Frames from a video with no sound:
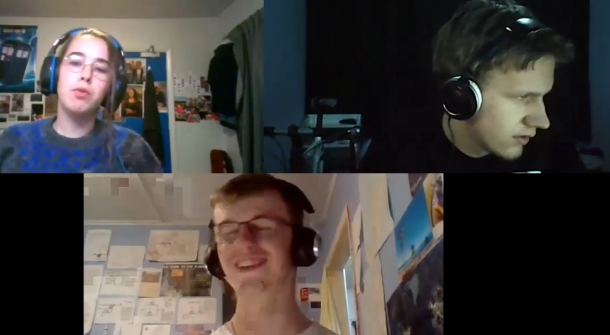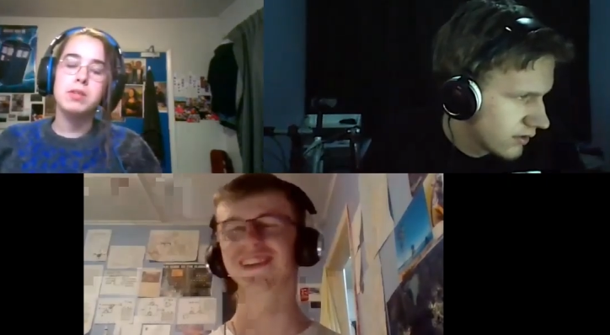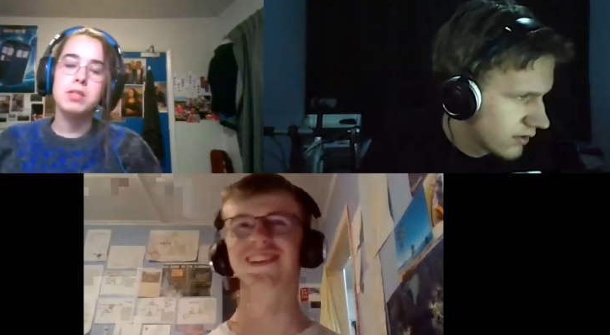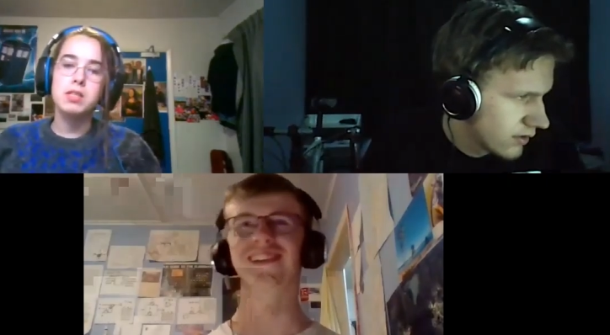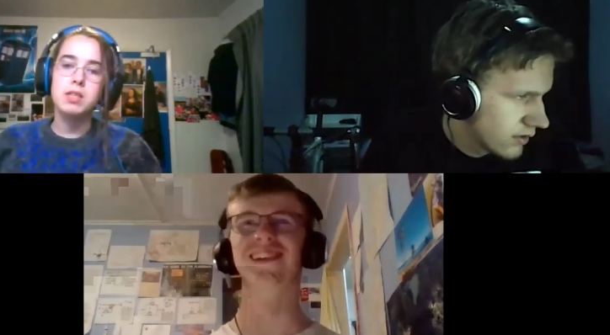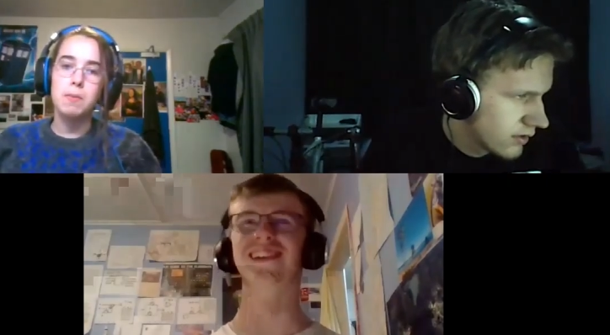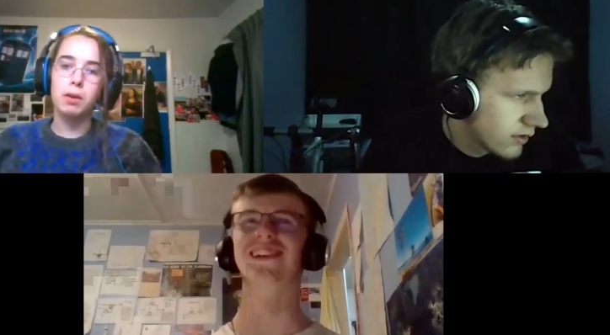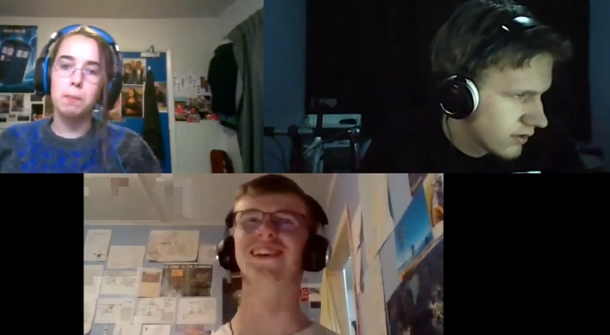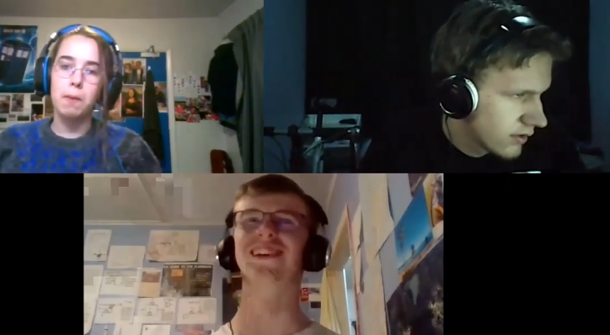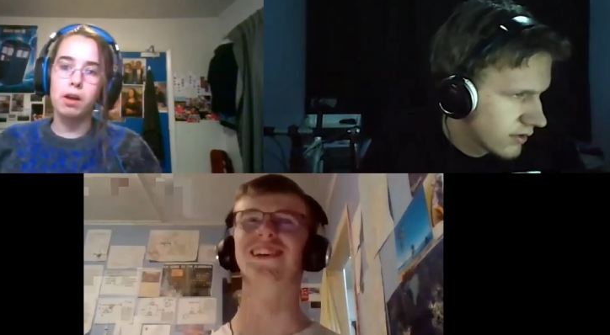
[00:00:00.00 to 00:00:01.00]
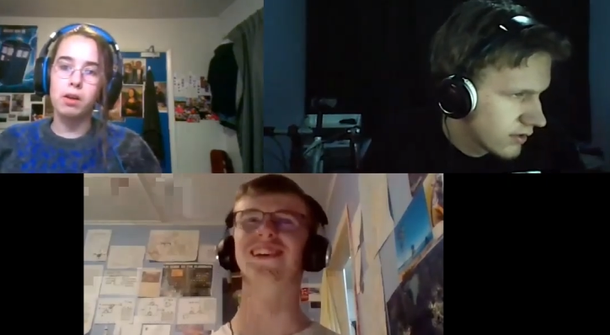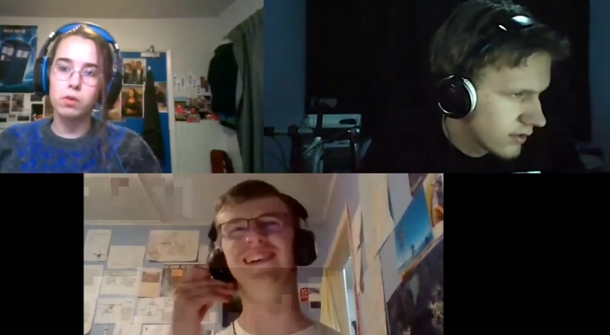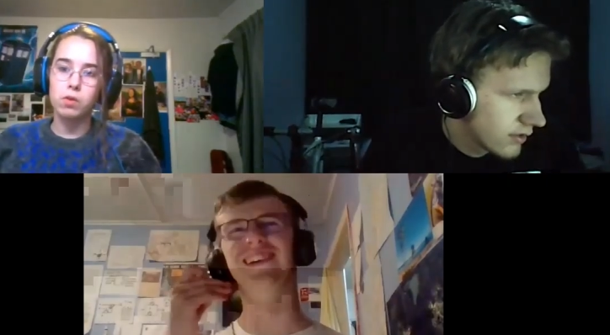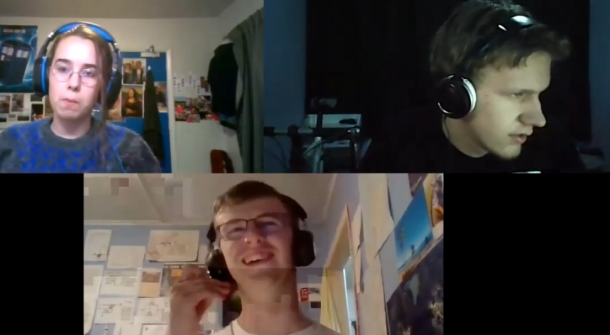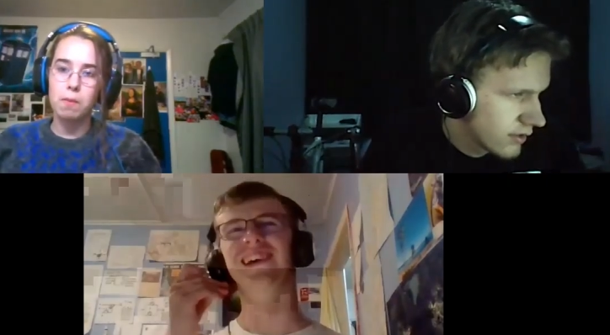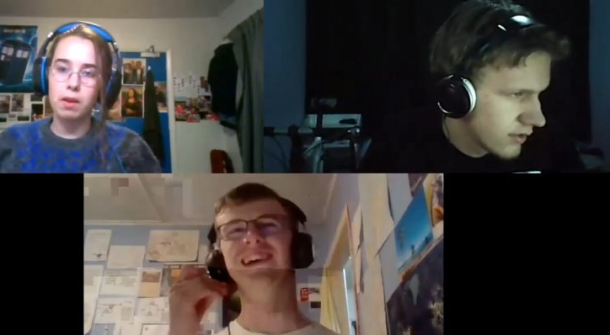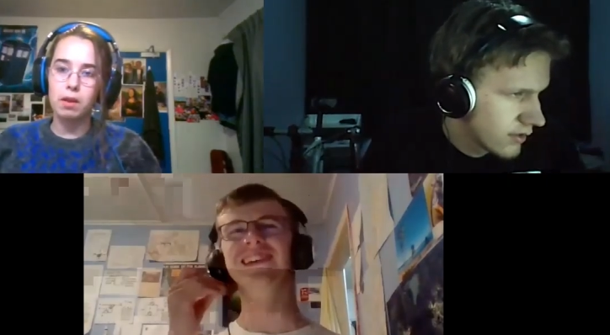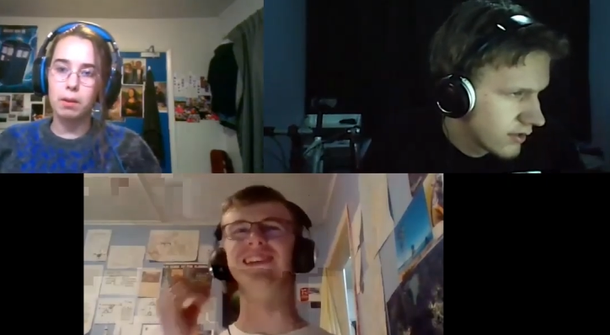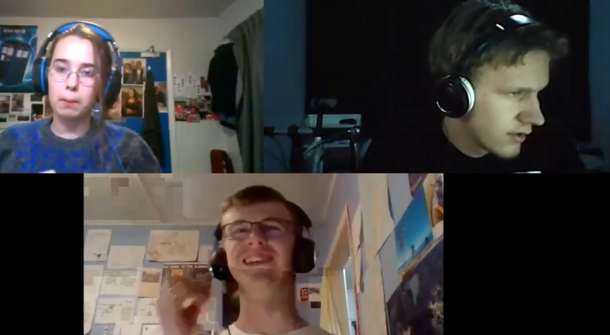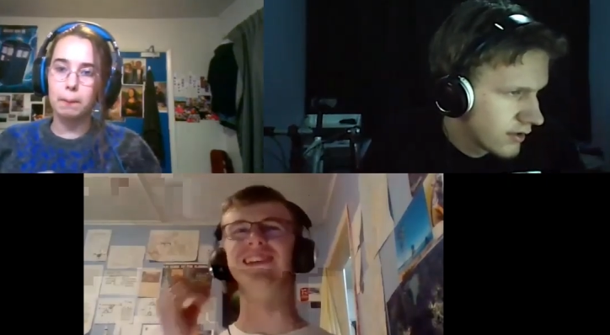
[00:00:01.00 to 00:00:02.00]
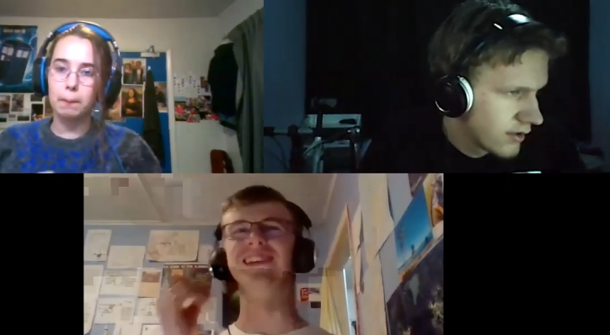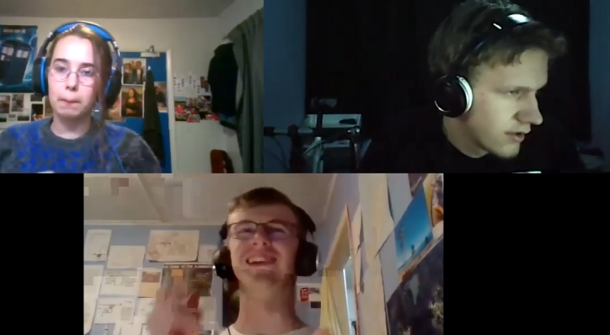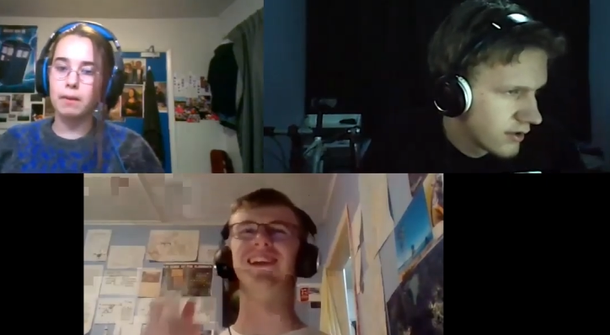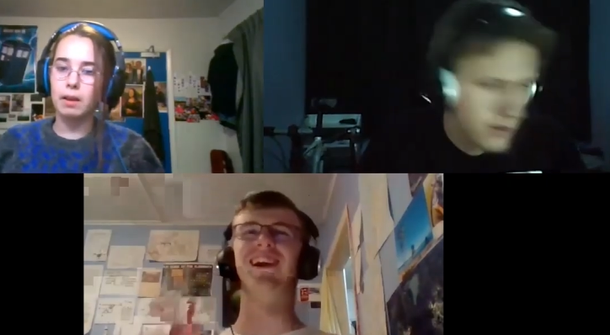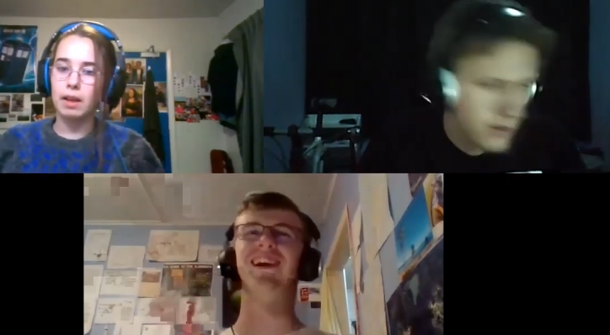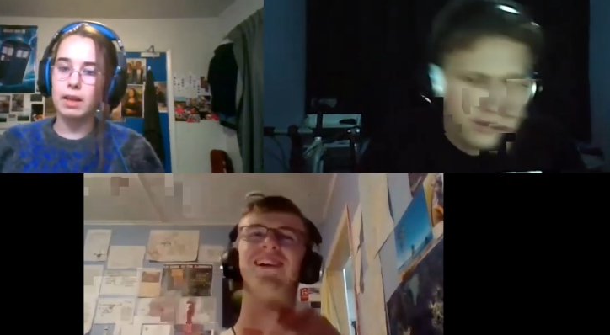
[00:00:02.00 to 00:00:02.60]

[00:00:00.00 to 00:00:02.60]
Speaker 1: from a stomach bug or something. like